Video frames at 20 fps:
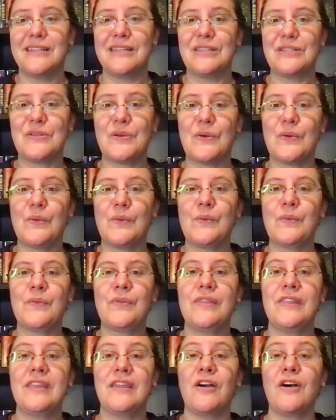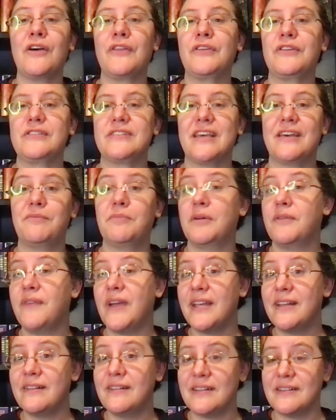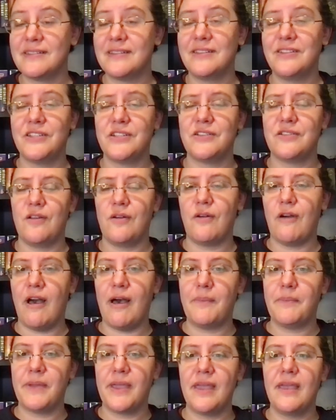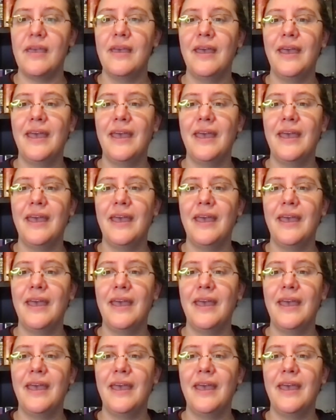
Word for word: and so the authors have provided us a digital copy